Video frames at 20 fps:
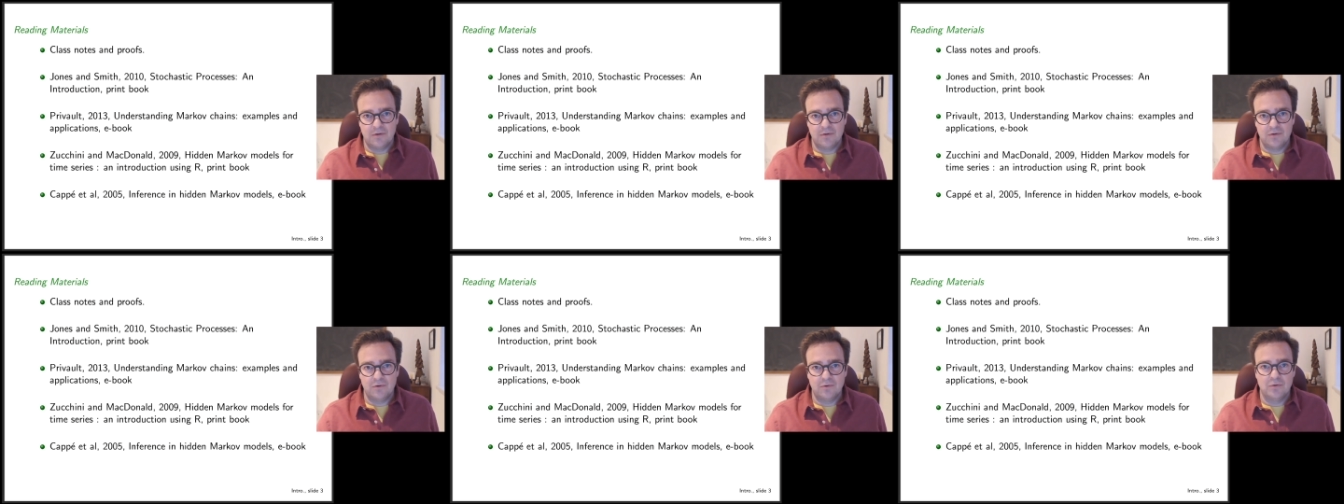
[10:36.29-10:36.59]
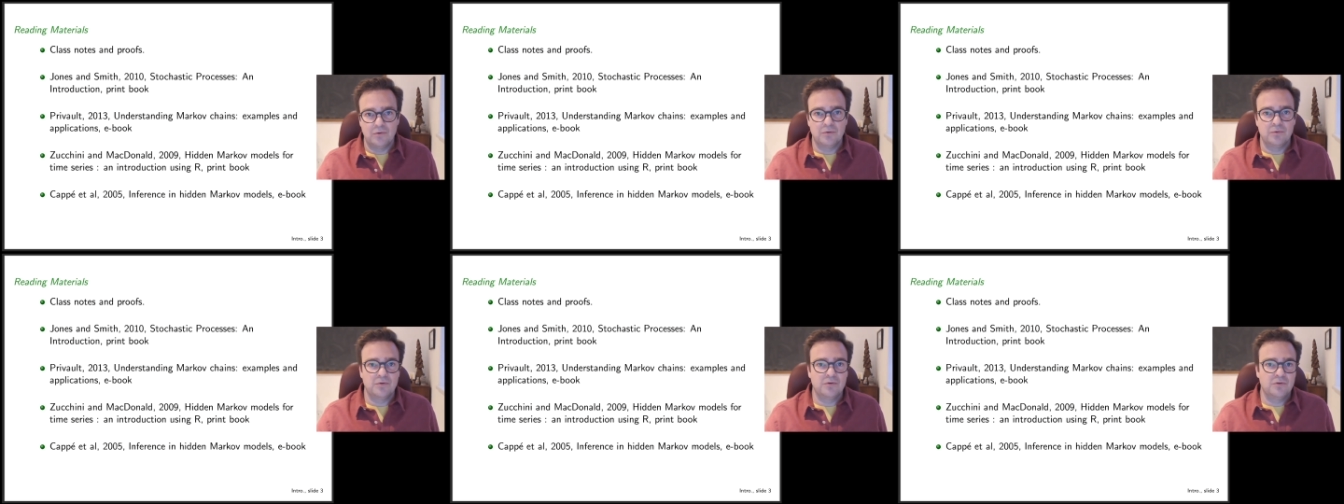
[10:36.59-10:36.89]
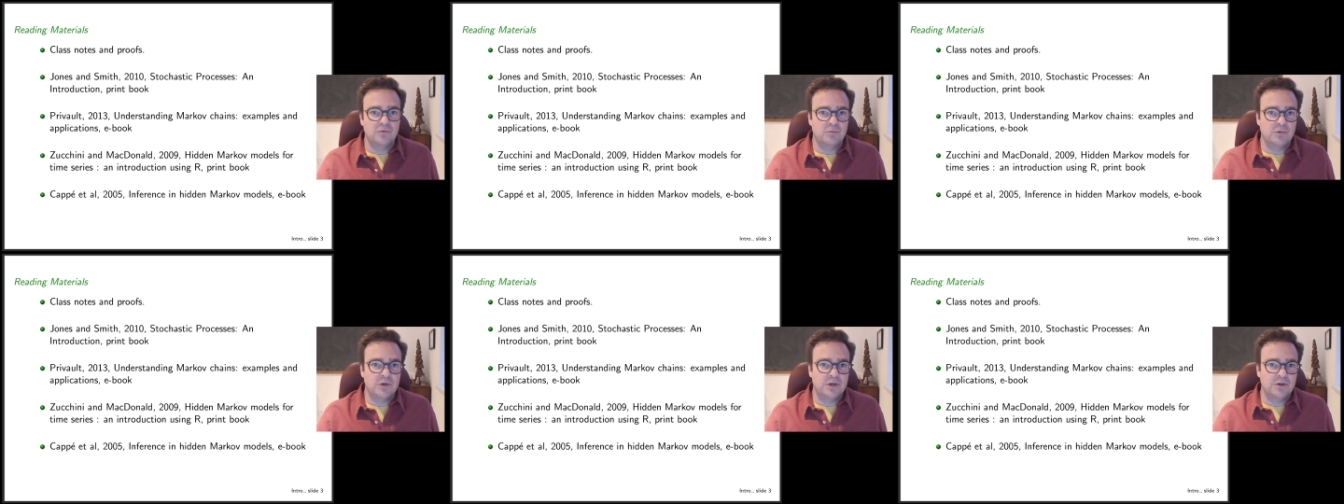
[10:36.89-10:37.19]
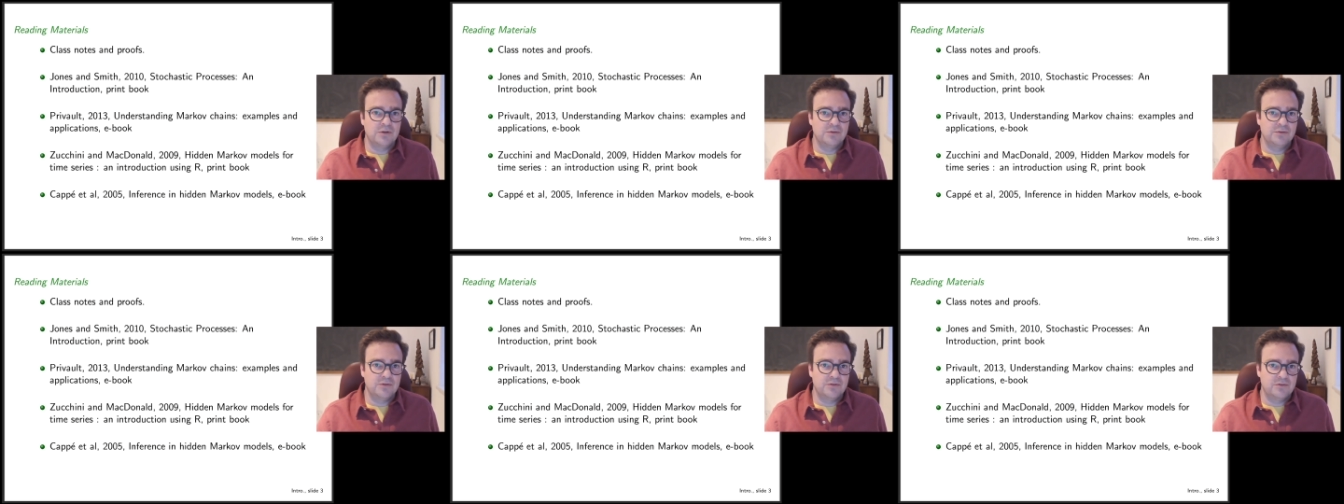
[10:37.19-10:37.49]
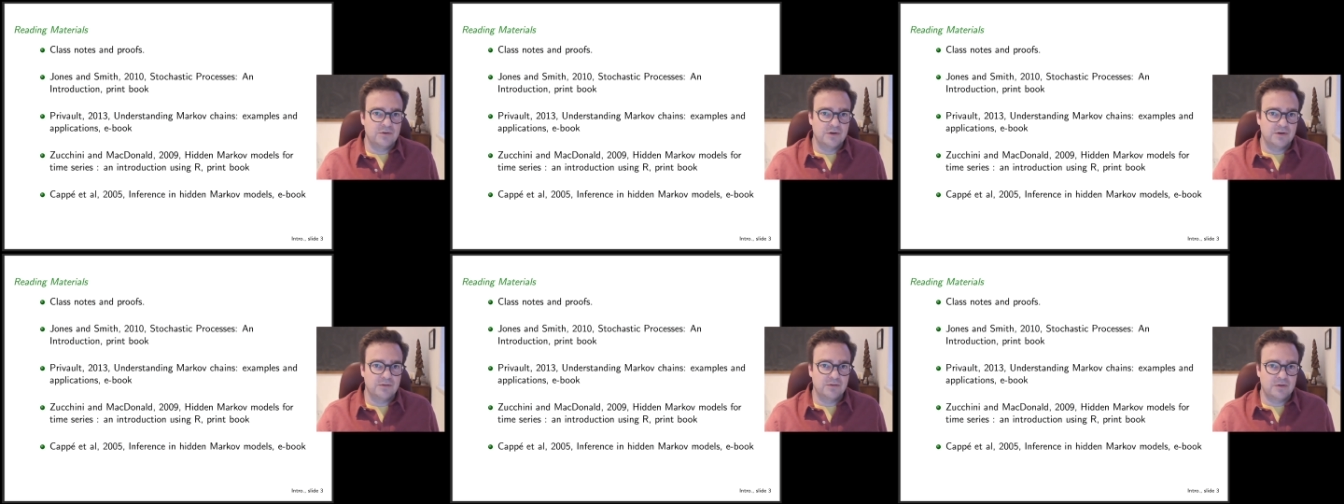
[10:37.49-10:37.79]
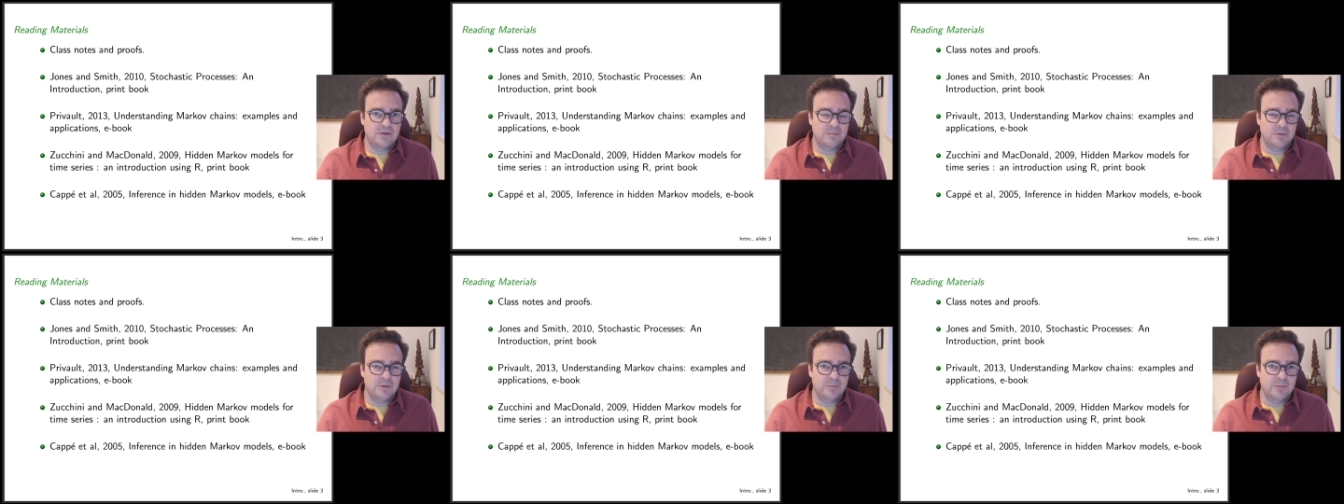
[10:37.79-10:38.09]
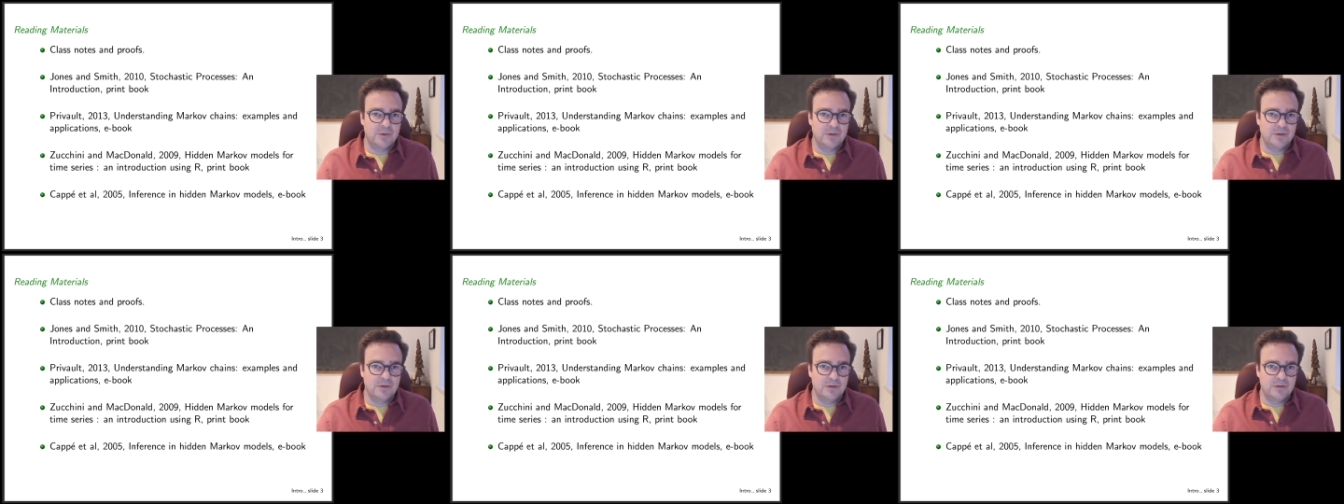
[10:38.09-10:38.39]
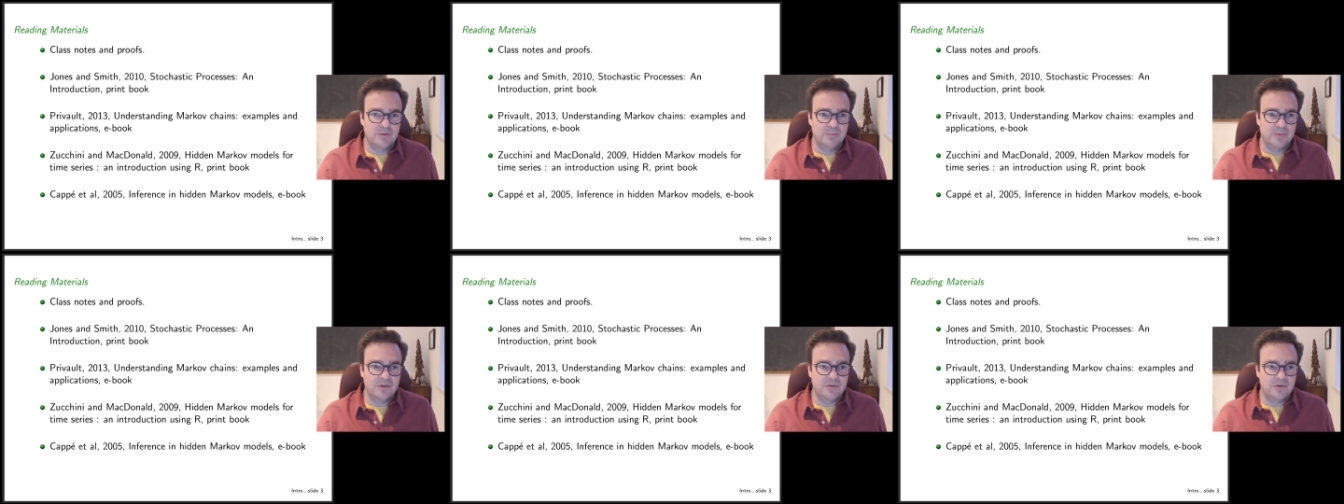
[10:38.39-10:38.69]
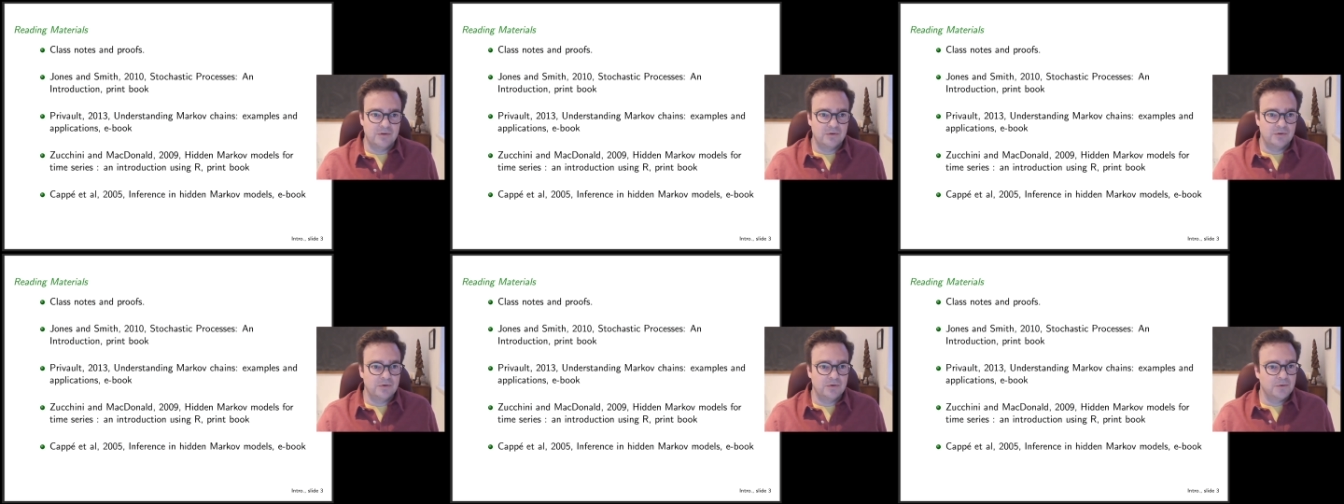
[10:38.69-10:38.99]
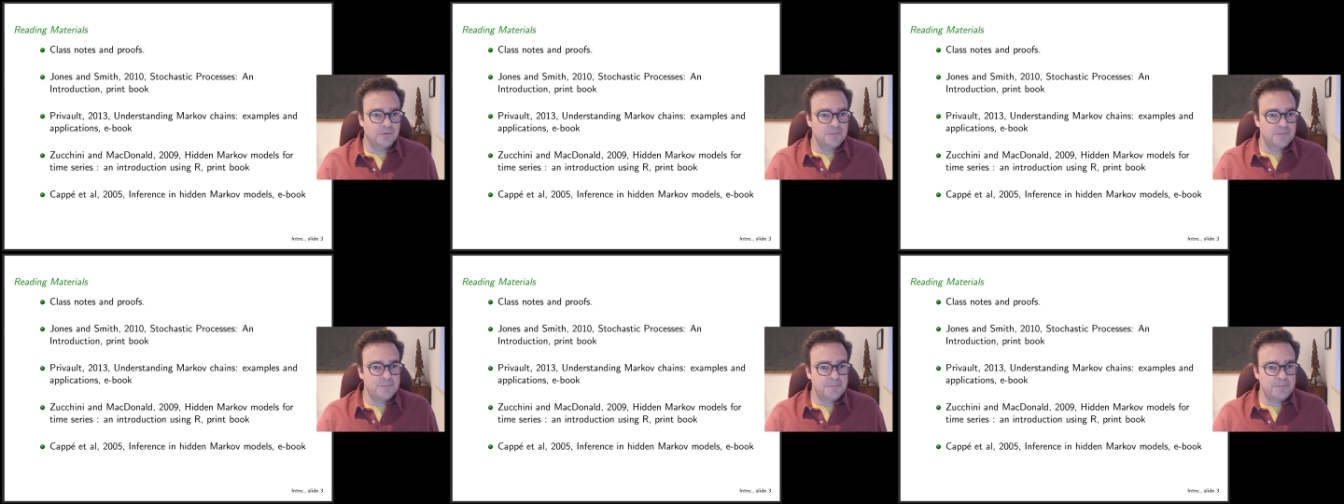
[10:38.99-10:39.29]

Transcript: on your own as well to try to supplement the material.